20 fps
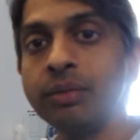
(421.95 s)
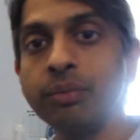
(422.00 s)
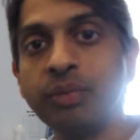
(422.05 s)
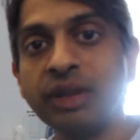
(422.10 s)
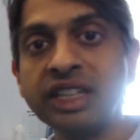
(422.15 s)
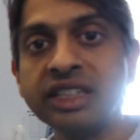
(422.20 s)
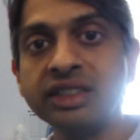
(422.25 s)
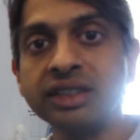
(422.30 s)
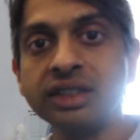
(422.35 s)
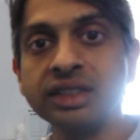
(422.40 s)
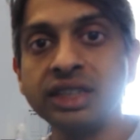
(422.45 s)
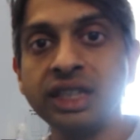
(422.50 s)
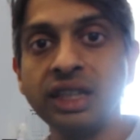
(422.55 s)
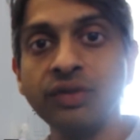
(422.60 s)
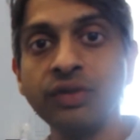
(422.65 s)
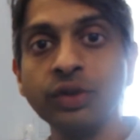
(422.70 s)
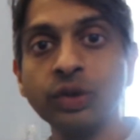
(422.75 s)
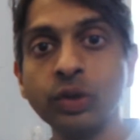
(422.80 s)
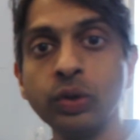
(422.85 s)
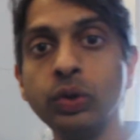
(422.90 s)
in business,
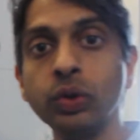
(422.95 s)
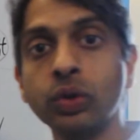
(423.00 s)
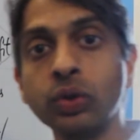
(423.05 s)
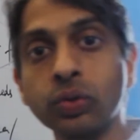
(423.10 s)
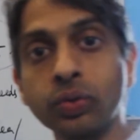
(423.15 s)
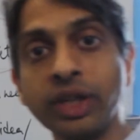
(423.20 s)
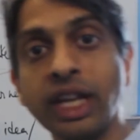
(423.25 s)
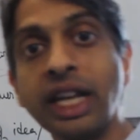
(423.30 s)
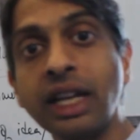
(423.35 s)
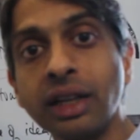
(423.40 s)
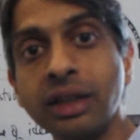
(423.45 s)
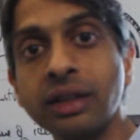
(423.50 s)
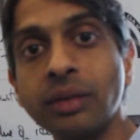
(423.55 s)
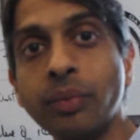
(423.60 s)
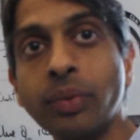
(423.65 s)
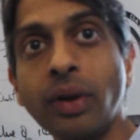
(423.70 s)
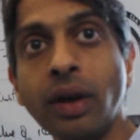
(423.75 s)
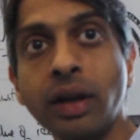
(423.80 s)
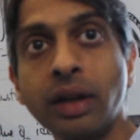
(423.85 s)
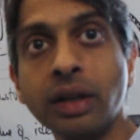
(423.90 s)
even though you created the
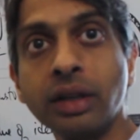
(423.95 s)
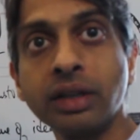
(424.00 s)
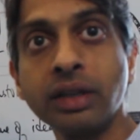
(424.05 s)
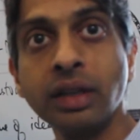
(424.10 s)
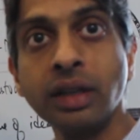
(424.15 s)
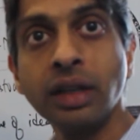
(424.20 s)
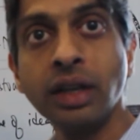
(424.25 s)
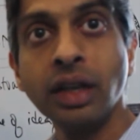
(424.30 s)
product.